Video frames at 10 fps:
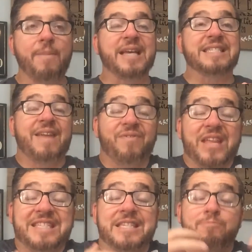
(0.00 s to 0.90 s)
Because if
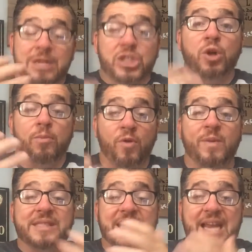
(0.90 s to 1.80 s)
this is missional
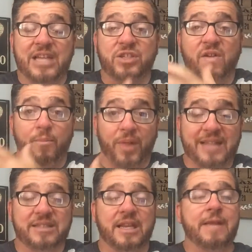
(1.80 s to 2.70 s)
movement in an age of
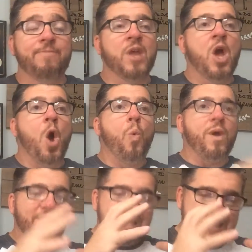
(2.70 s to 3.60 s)
complexity,
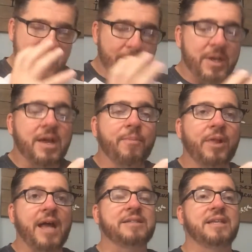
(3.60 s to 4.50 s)
we've examined
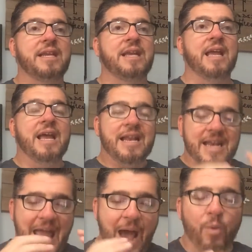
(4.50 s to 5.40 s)
complexity.
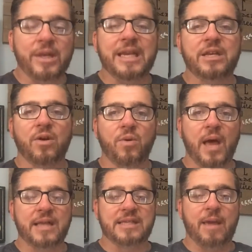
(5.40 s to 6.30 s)
Now we need
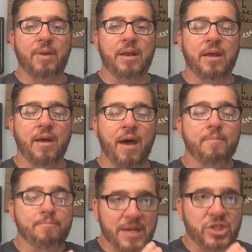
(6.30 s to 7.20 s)
to examine
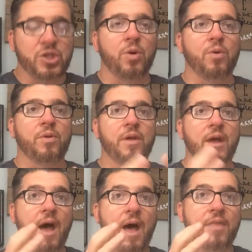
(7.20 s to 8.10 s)
the
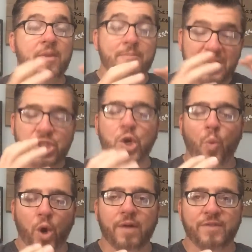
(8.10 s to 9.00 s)

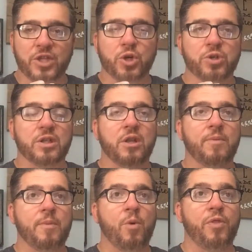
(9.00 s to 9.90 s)
missional work of the church a little
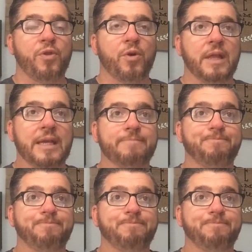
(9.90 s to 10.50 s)
bit more thoroughly.